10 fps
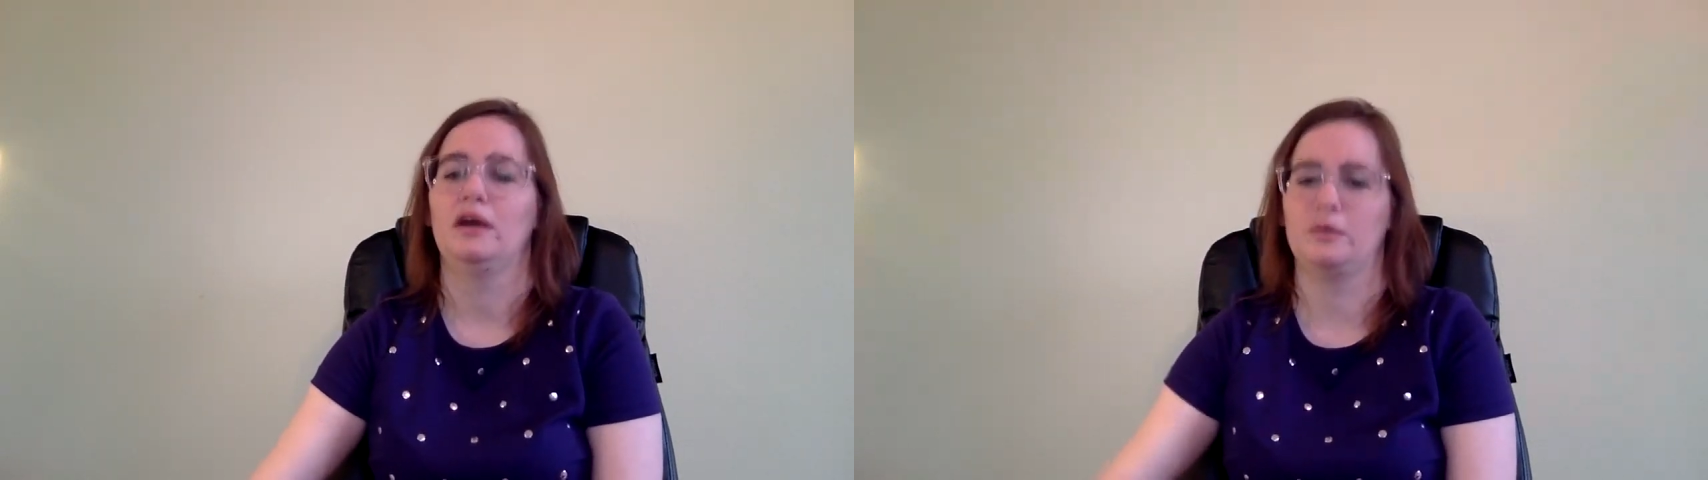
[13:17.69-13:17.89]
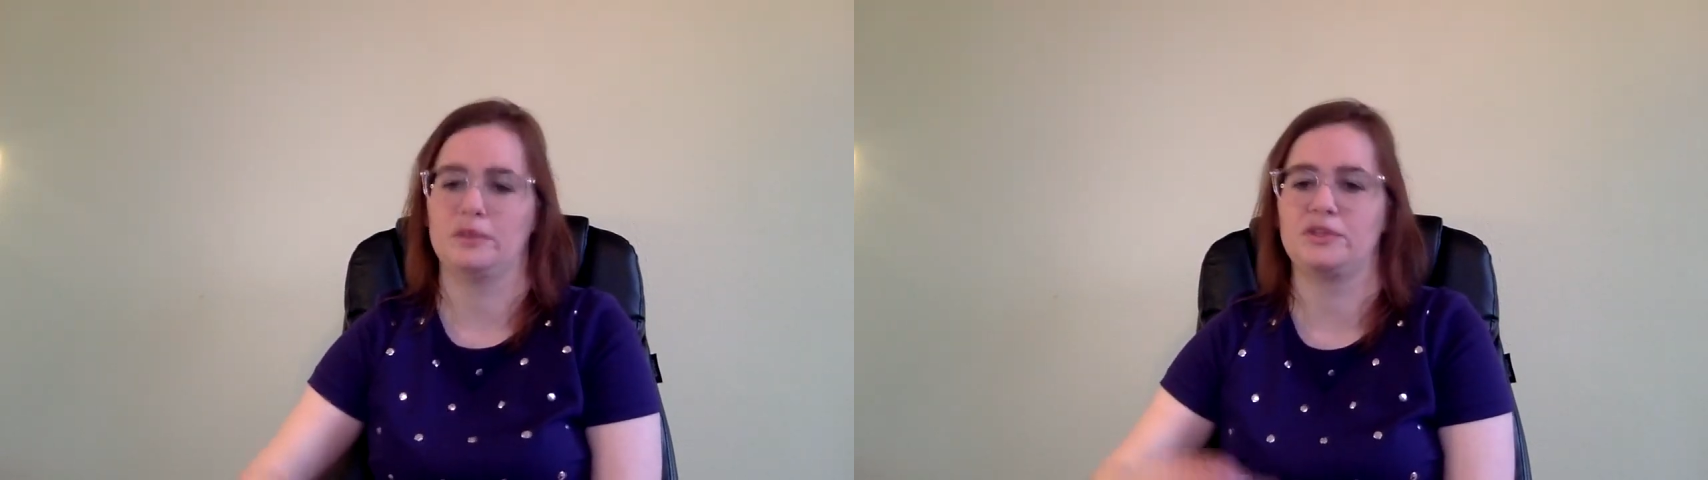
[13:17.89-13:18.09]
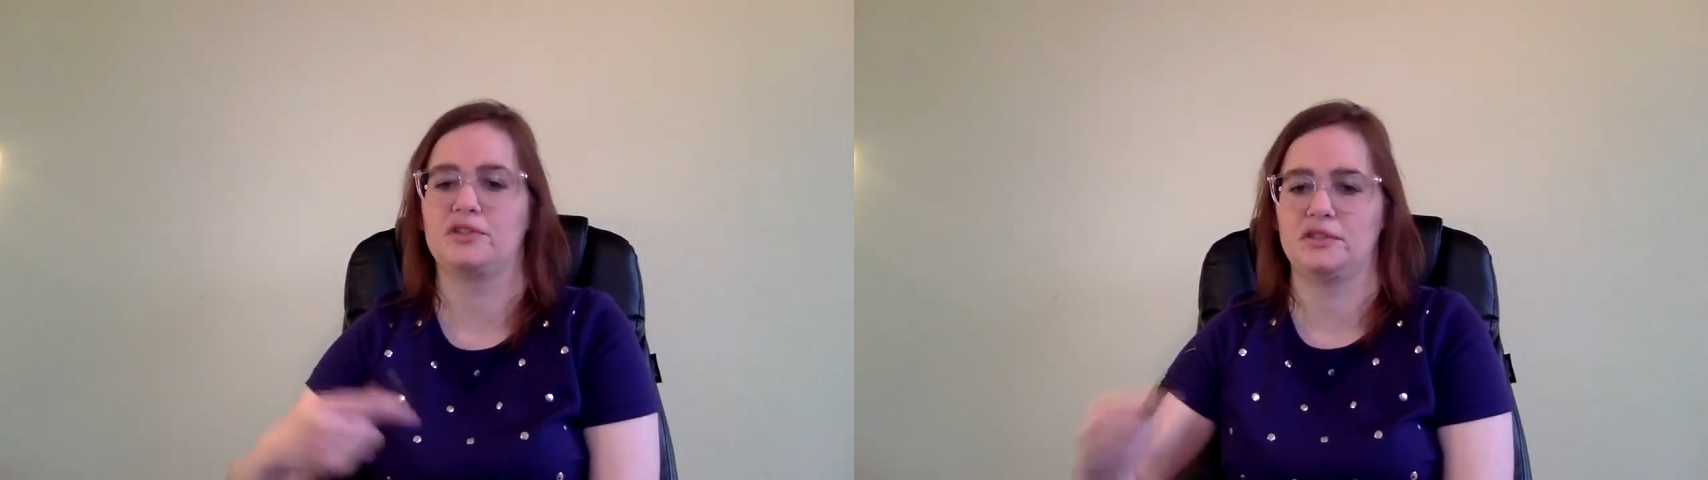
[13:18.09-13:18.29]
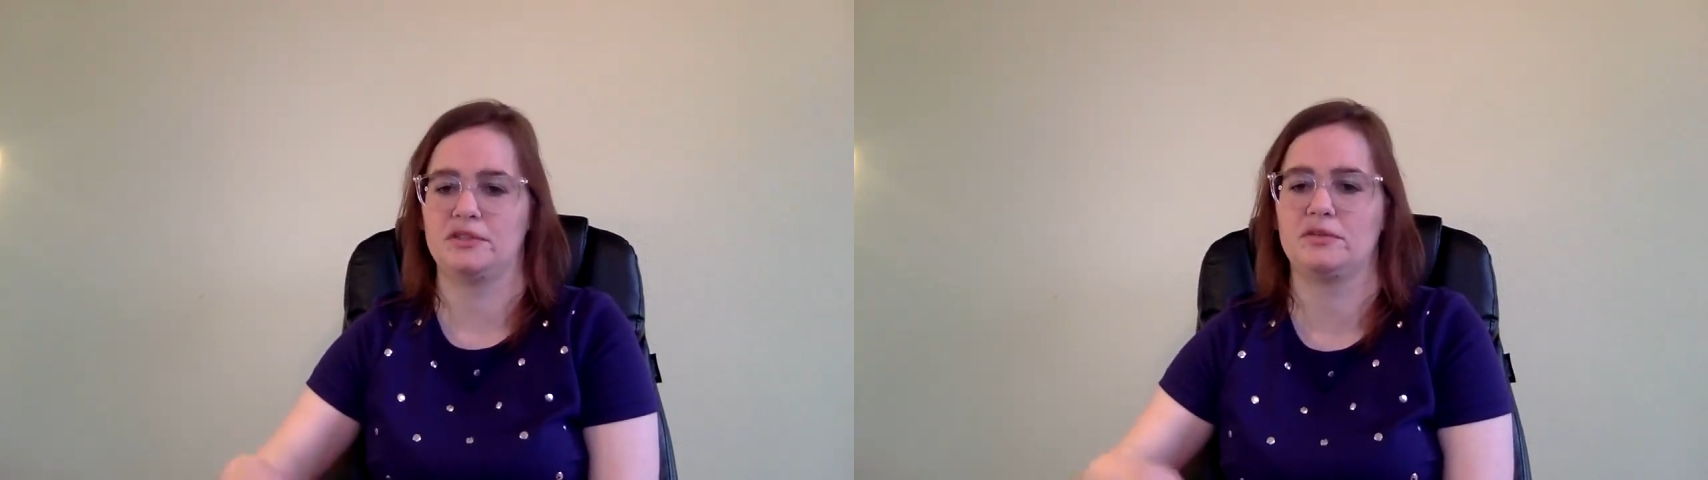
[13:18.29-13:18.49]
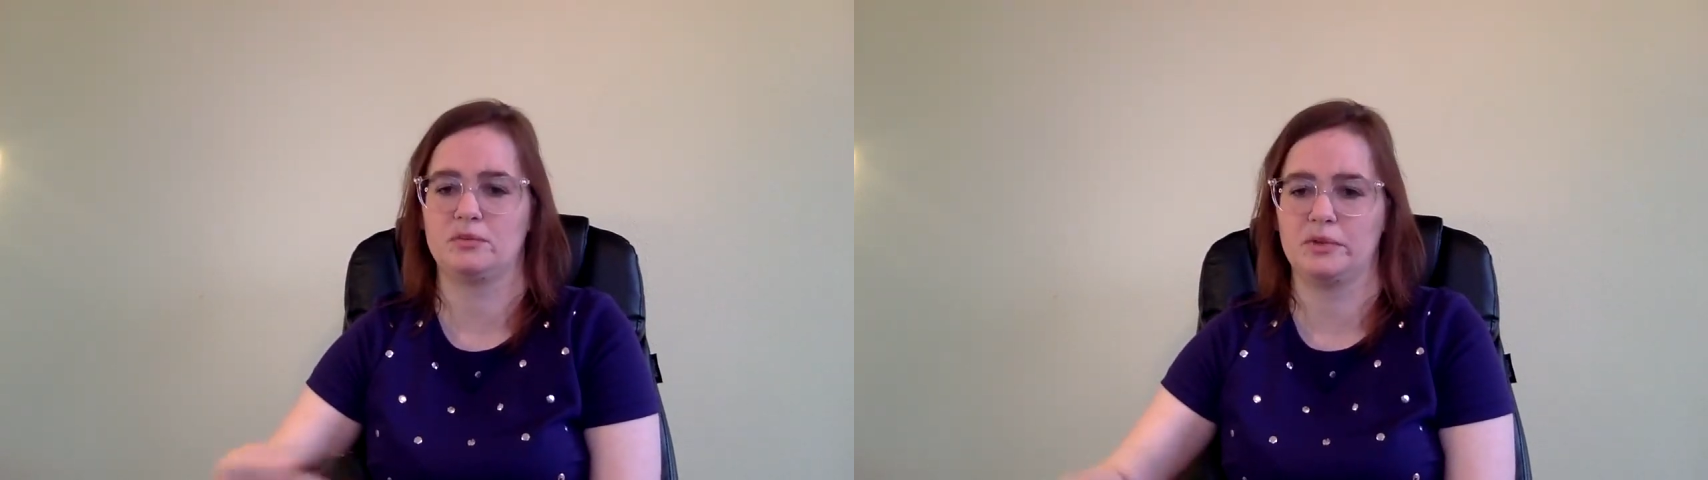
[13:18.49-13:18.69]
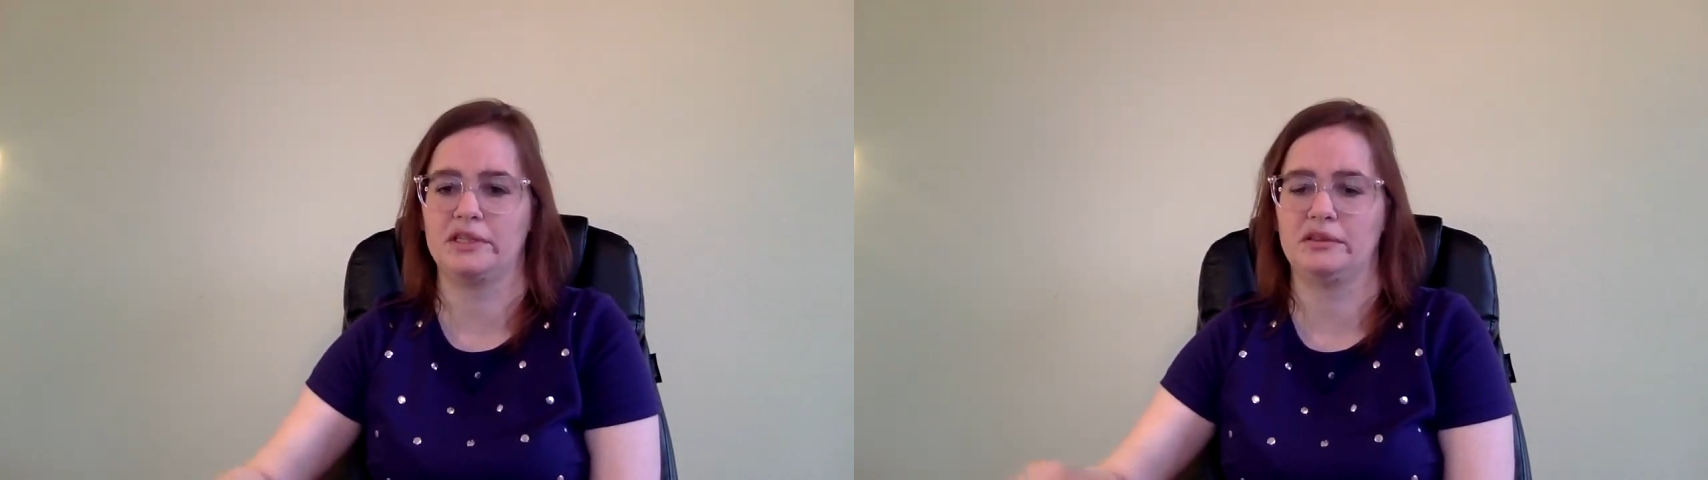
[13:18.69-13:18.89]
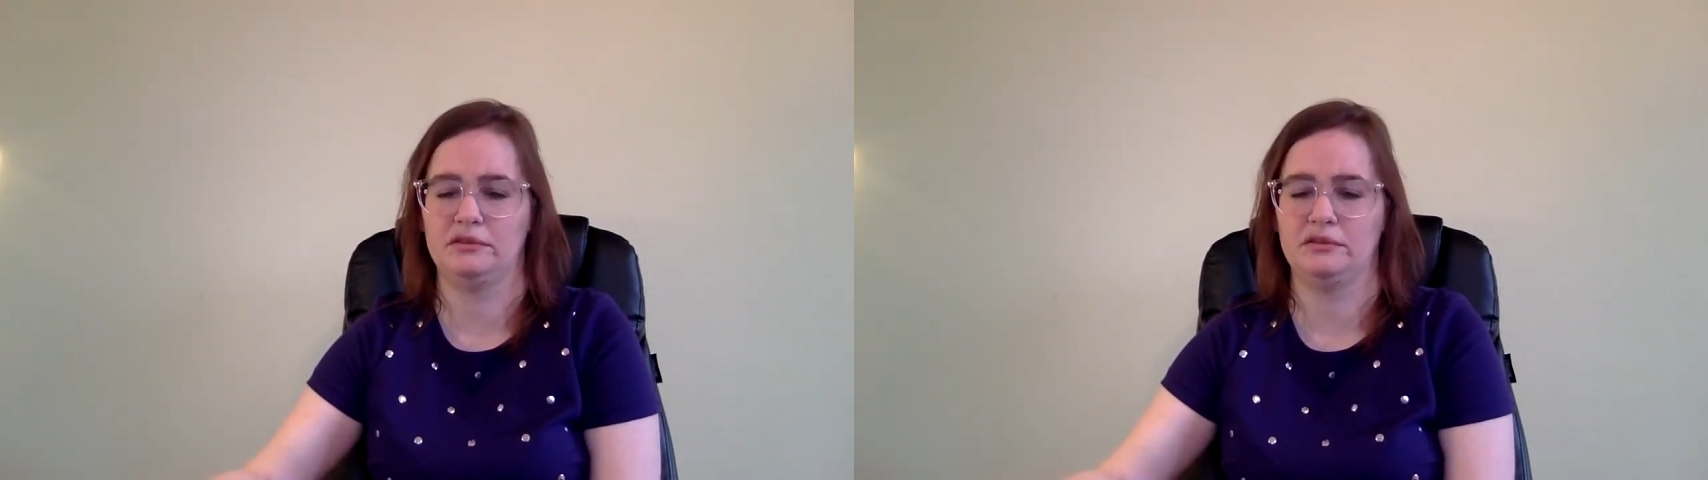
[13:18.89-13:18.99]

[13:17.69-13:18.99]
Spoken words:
which is what